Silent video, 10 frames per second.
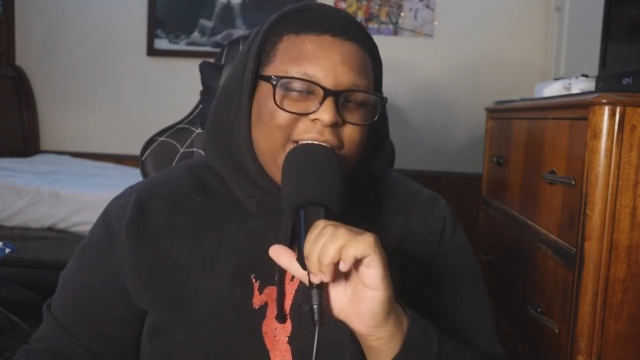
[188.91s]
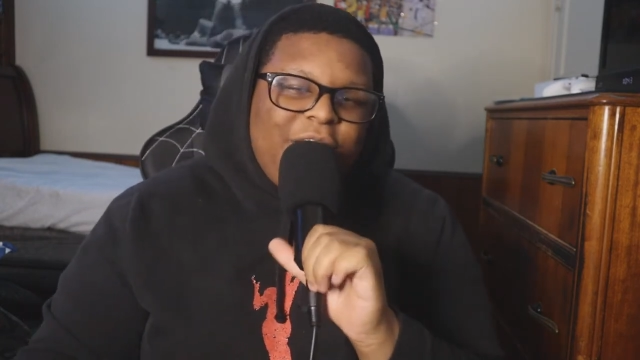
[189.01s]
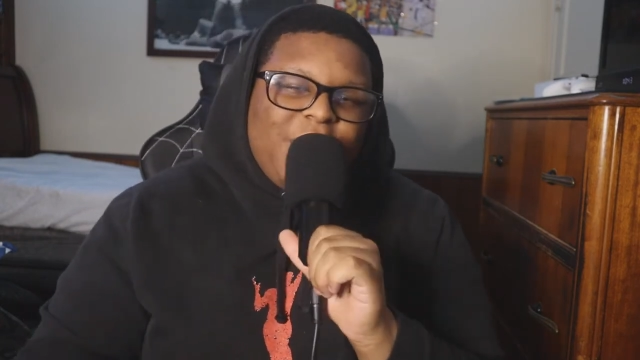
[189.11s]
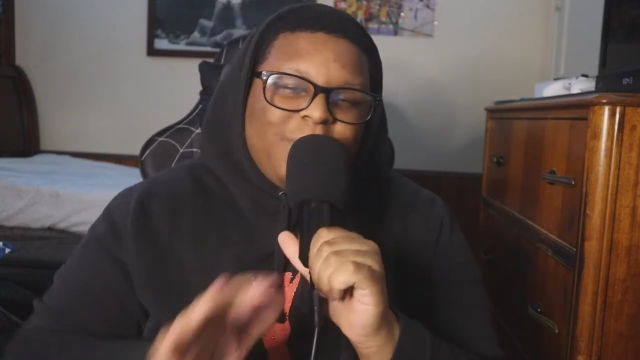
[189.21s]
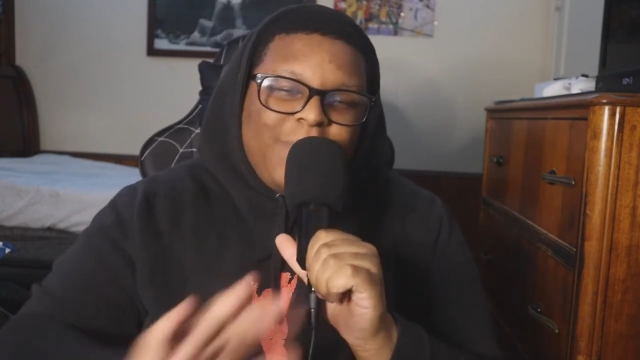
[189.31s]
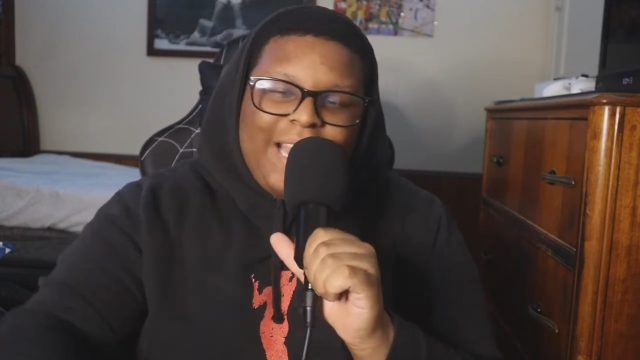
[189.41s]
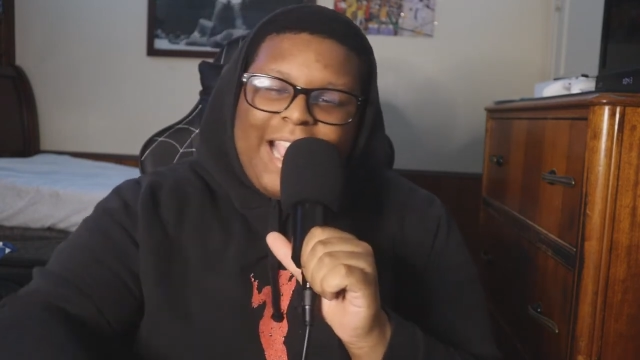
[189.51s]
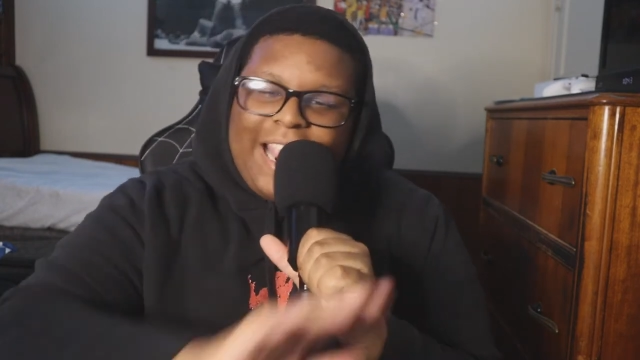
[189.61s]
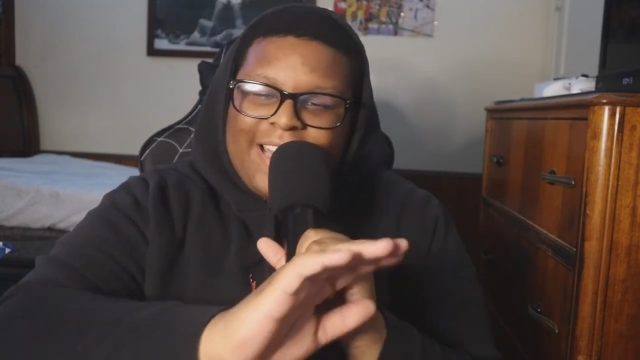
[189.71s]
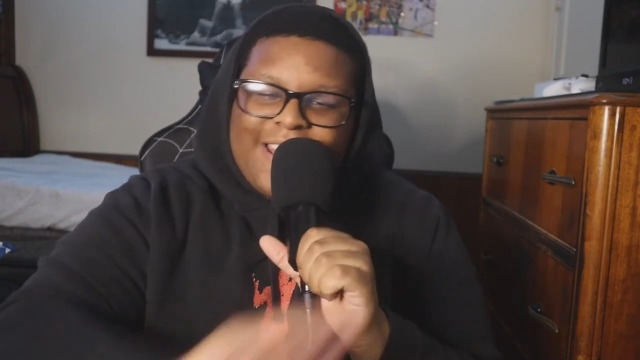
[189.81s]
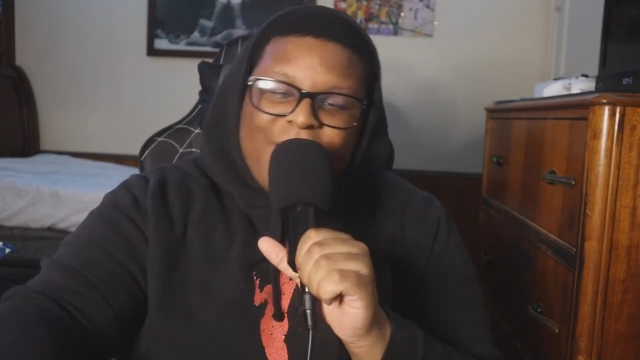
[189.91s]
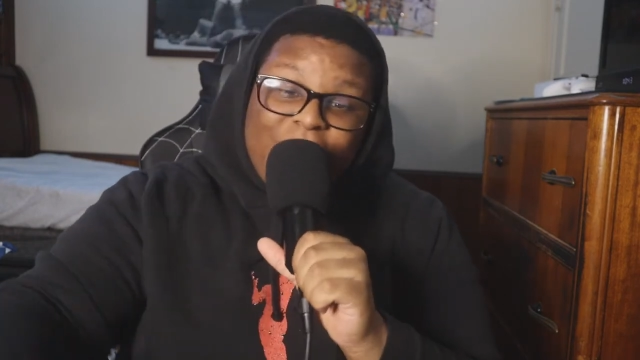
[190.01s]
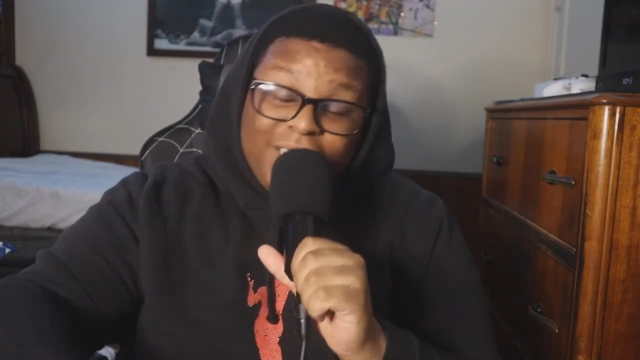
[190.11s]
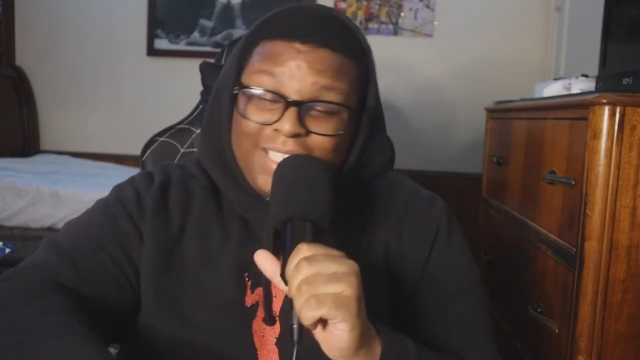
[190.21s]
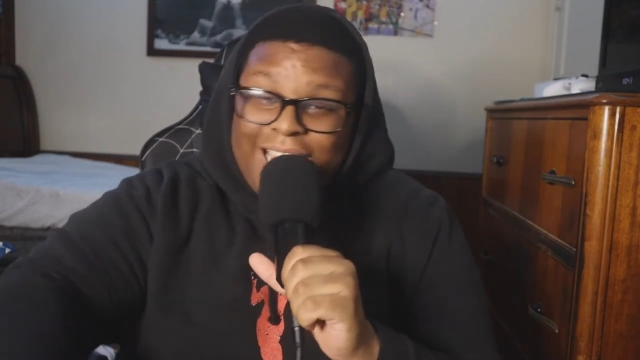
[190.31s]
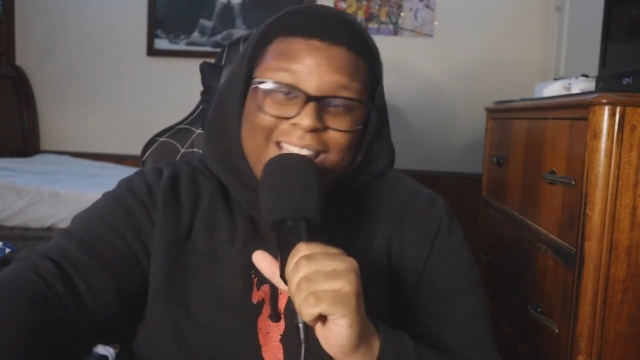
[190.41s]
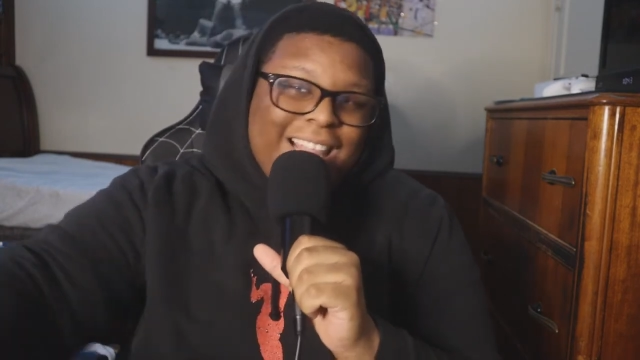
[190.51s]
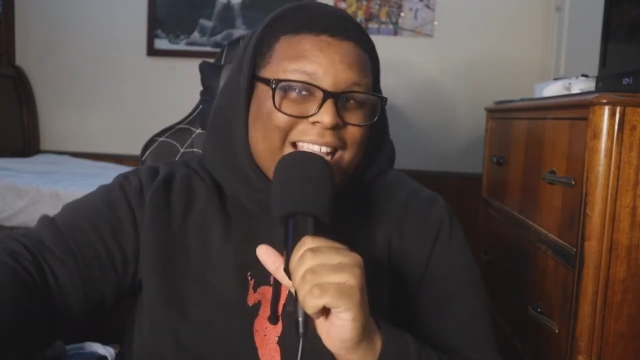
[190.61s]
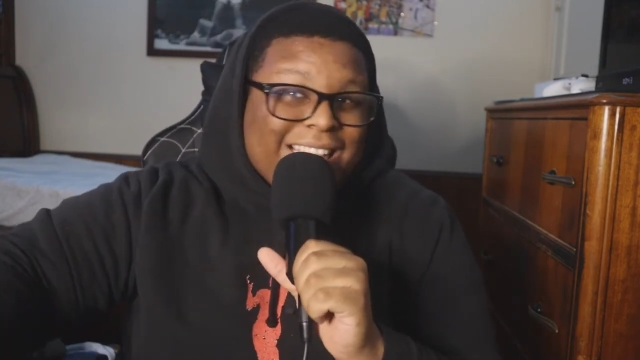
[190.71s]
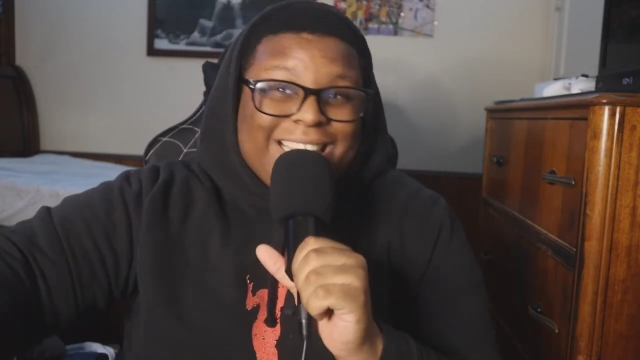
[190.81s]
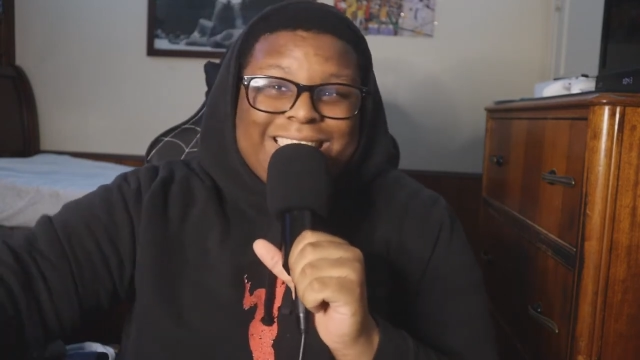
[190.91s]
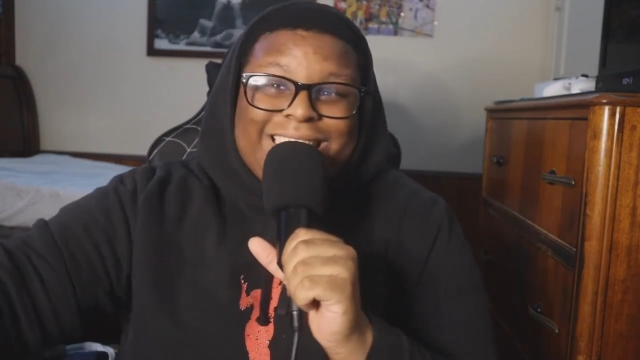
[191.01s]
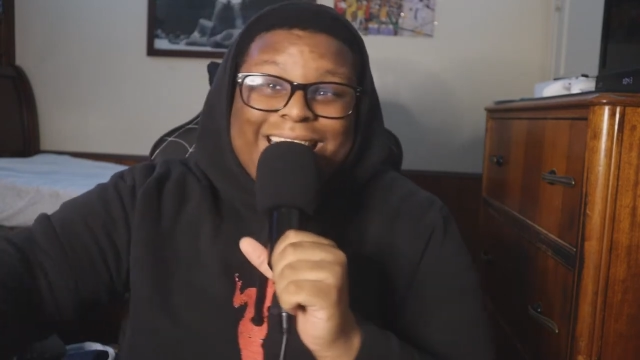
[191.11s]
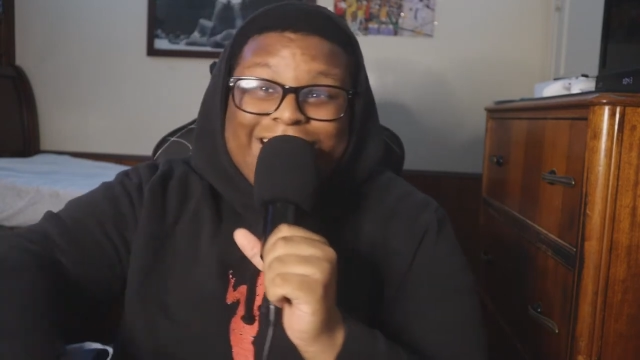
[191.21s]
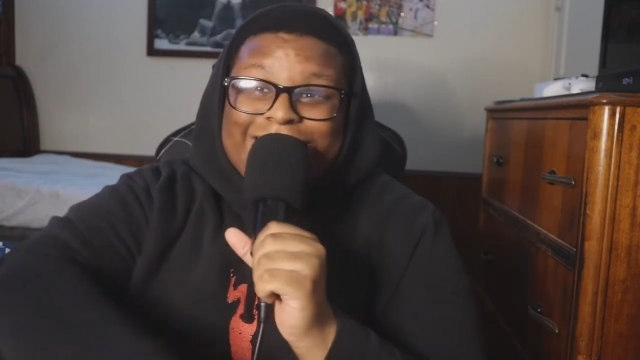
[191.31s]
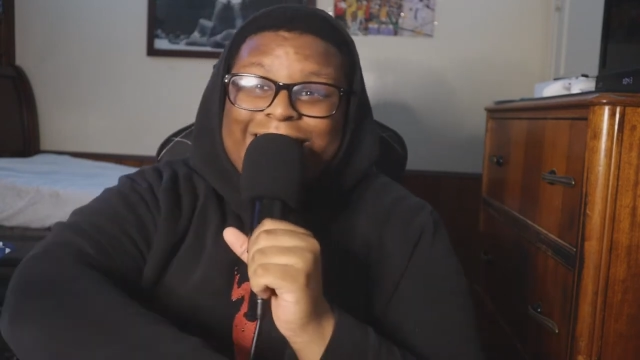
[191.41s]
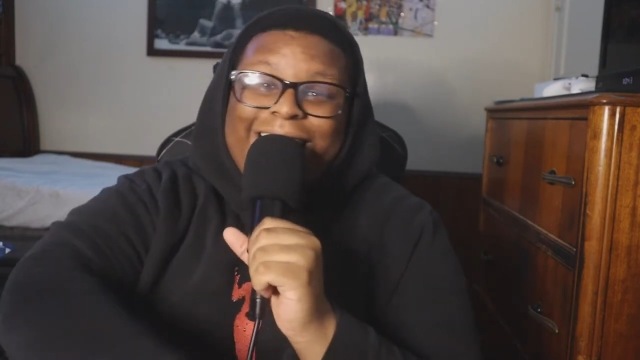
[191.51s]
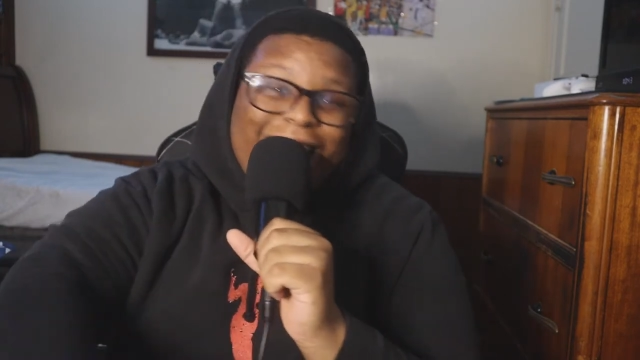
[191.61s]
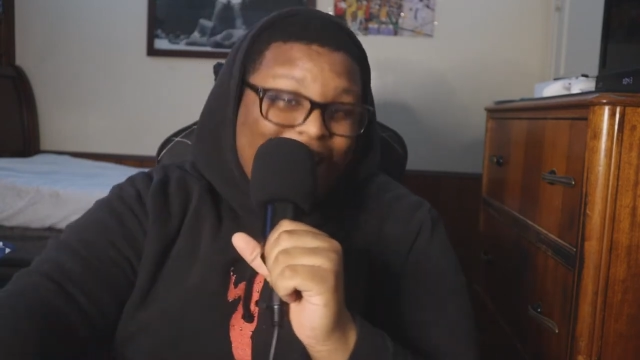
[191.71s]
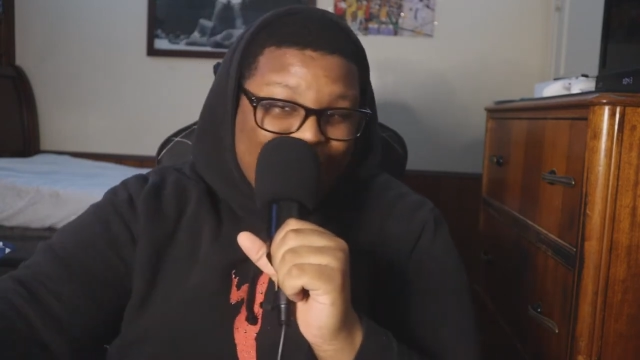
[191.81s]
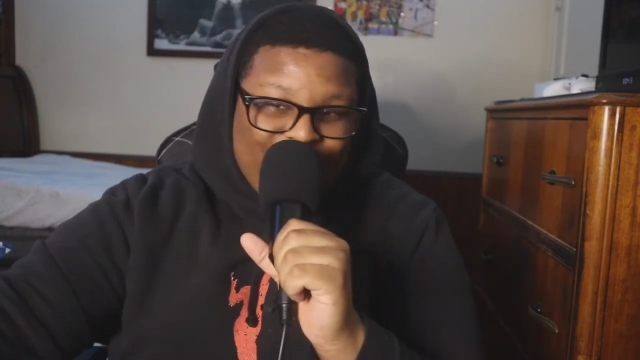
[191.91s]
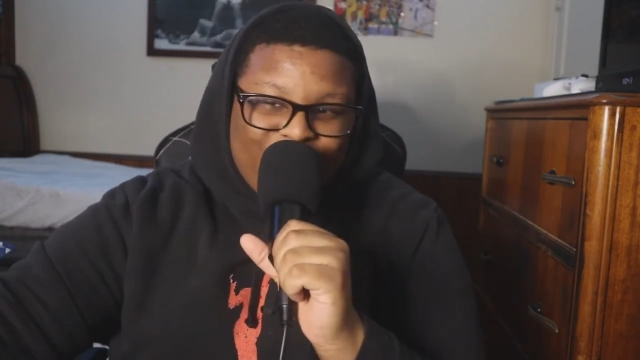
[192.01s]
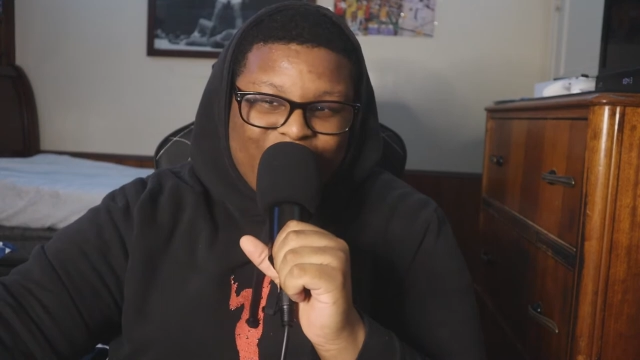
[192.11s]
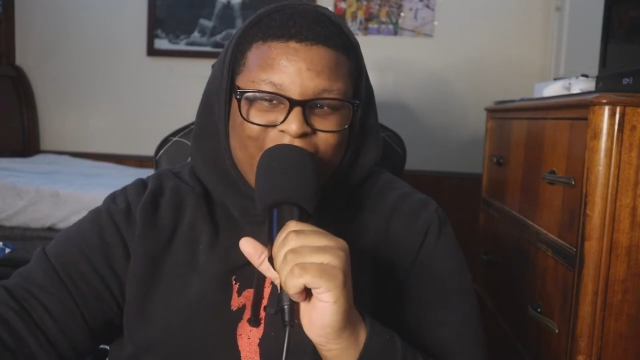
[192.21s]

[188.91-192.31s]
Terrence Mann ain't never shot like this in his life.